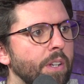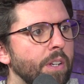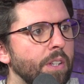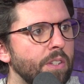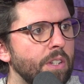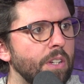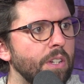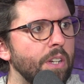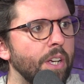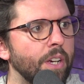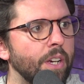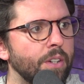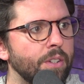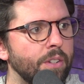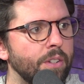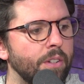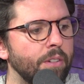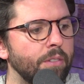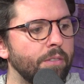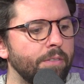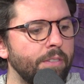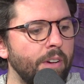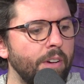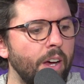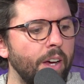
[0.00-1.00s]
addiction
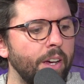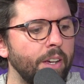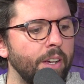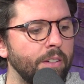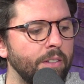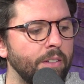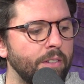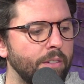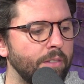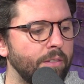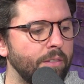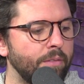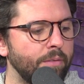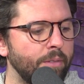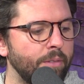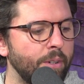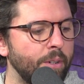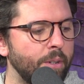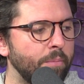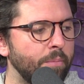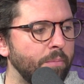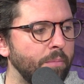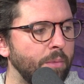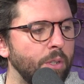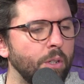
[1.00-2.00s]
find,
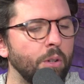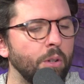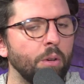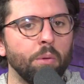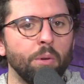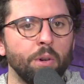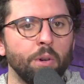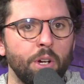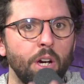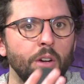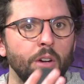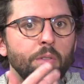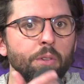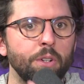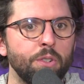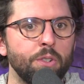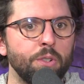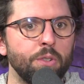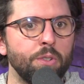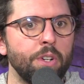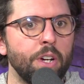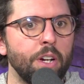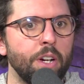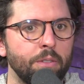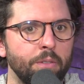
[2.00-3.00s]
you know, a recovery
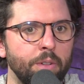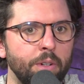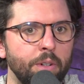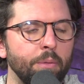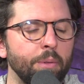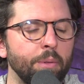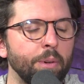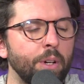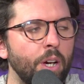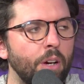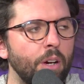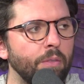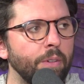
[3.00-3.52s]
trajectory, a recovery